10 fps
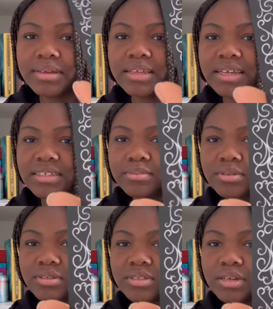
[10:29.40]

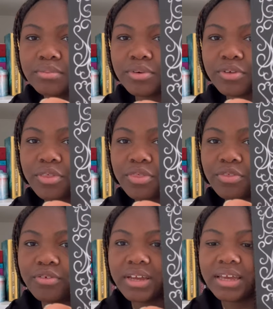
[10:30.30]
collectible number
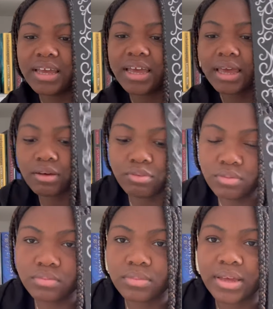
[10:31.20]
three and, uh,
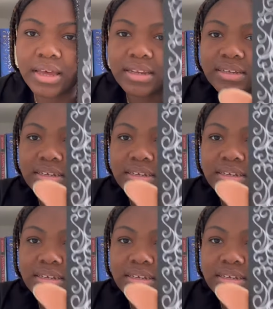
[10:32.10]
and